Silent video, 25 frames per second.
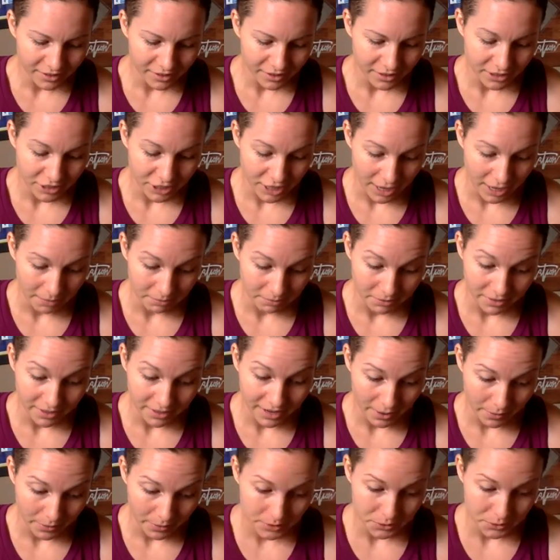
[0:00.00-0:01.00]
chapter
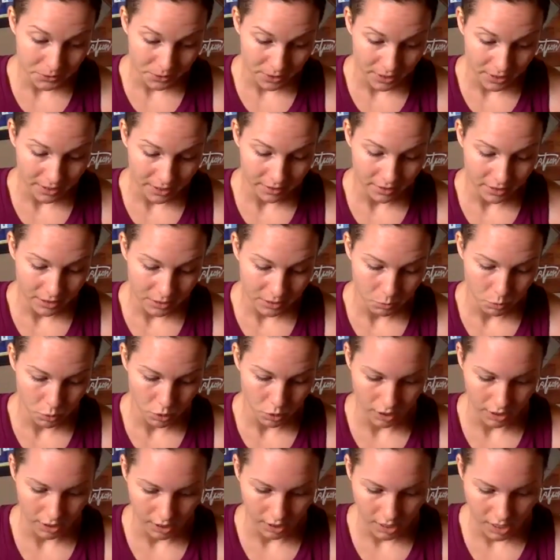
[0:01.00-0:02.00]
that I was reading this
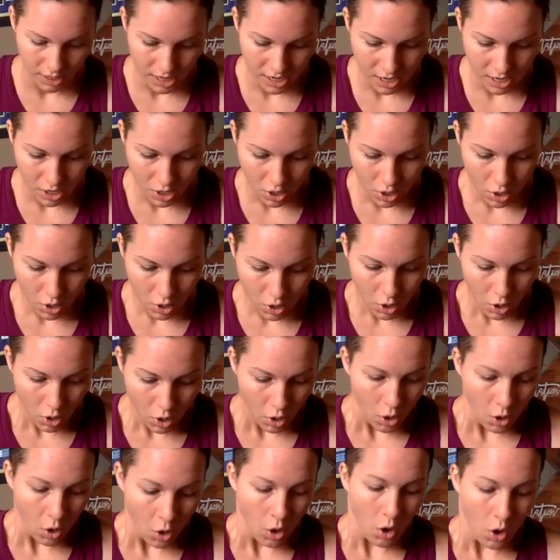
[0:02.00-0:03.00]
morning
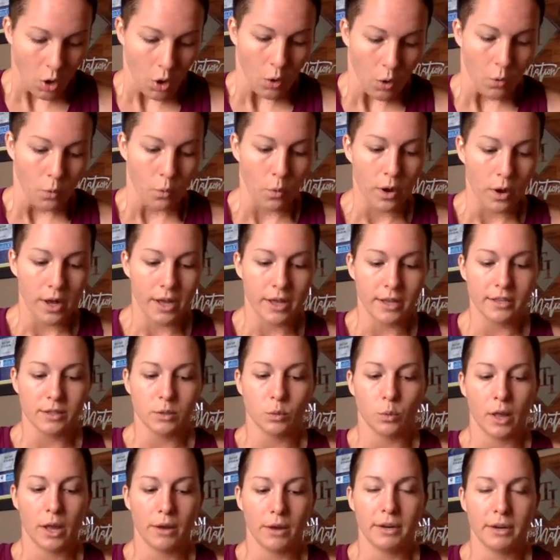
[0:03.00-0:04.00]

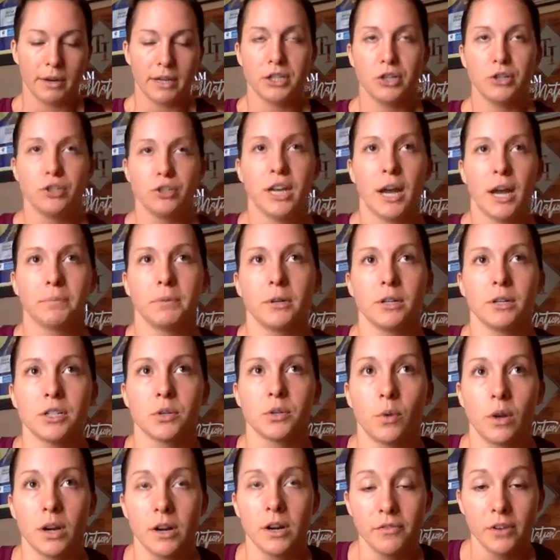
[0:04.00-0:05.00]
I read 2 chapters.
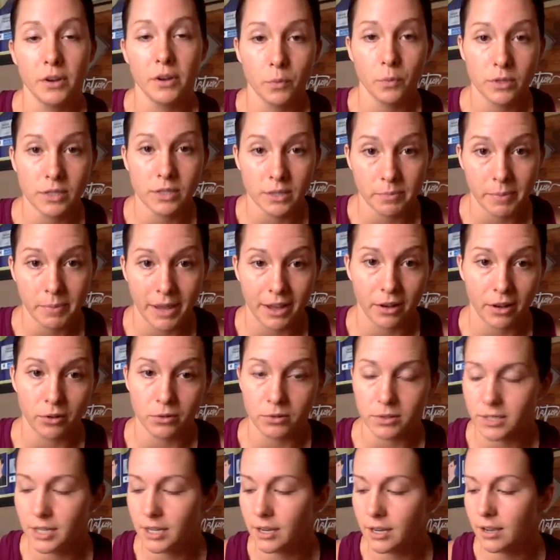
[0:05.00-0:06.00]
One of them was
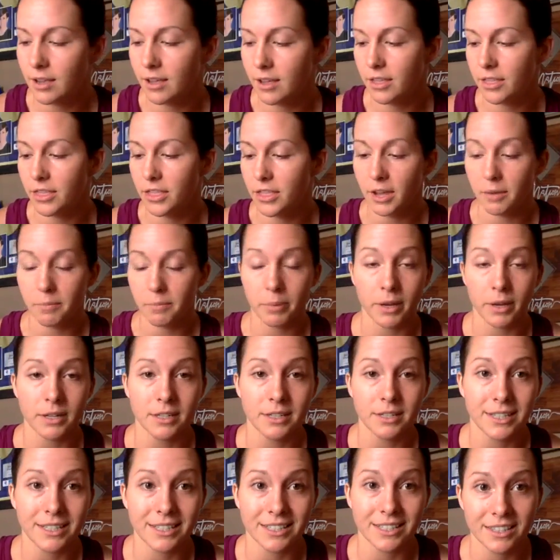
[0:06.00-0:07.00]
about the
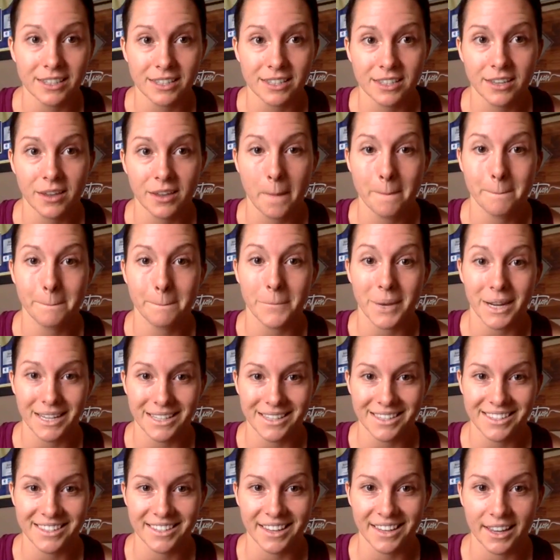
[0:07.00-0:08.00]
abundance
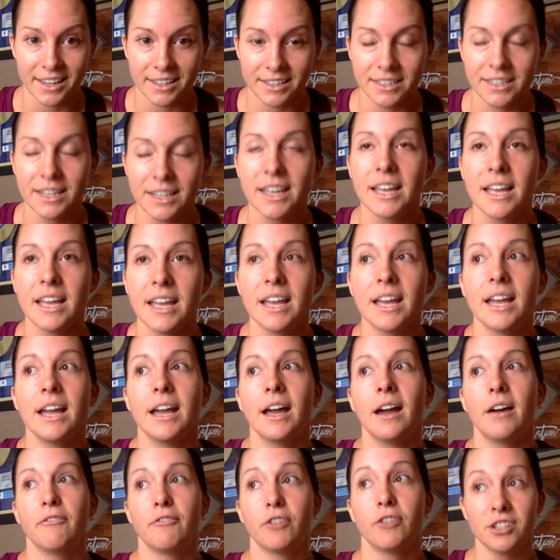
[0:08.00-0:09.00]
mindset.
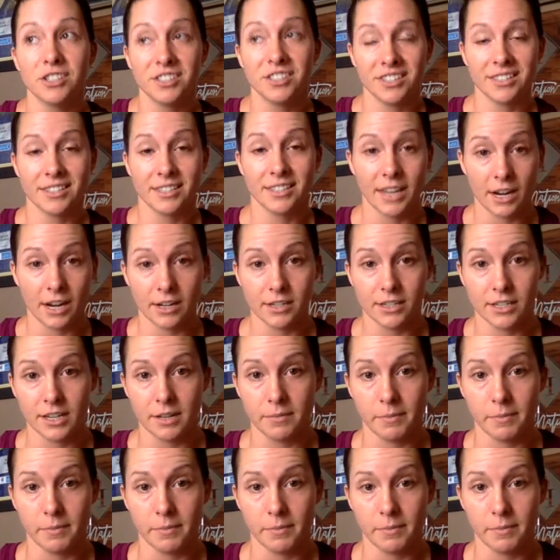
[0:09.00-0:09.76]
versus the scarcity